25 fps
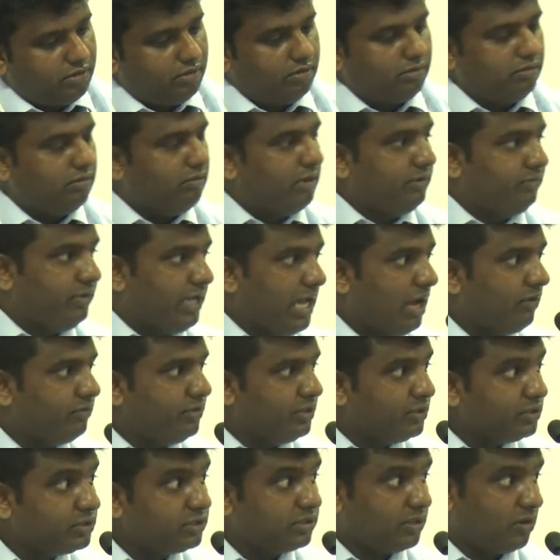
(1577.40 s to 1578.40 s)
what we have
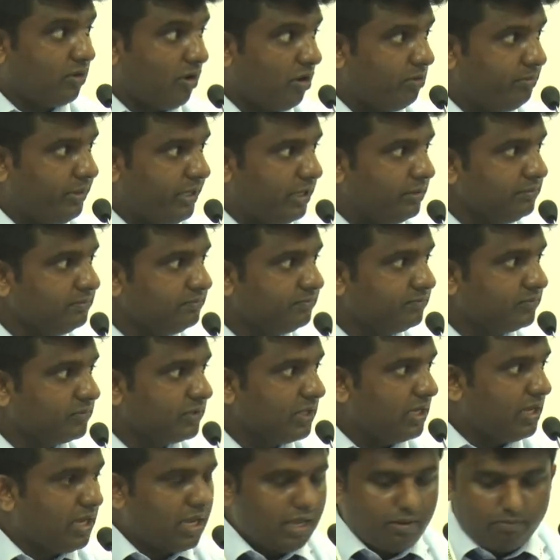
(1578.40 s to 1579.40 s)
used chromium.
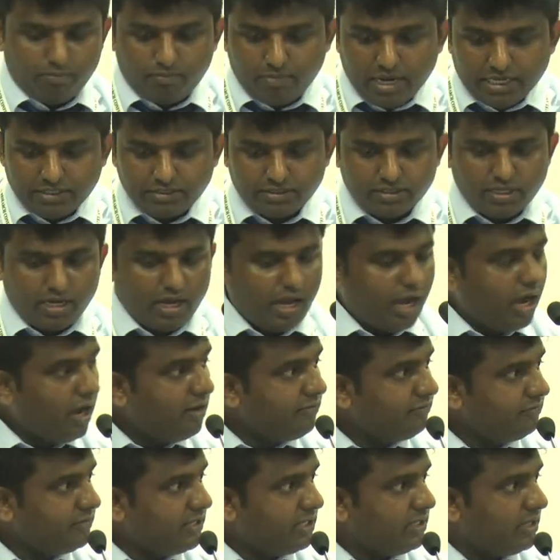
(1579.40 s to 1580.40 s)
But
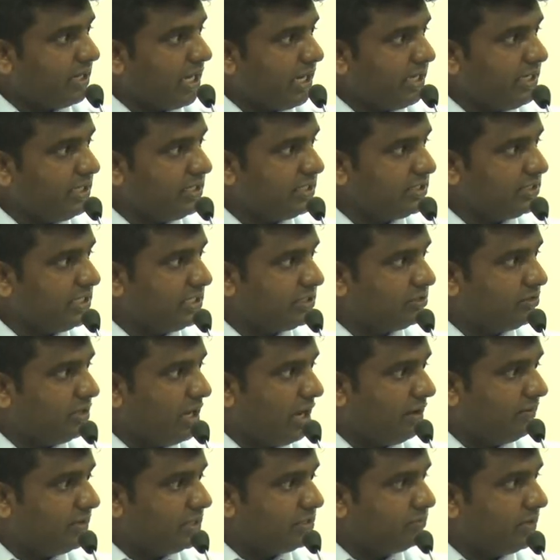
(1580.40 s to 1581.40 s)
after 96
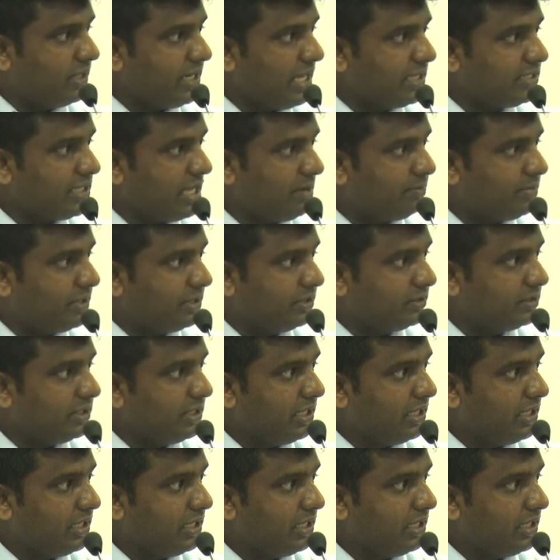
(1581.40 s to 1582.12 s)
hours, what has happened?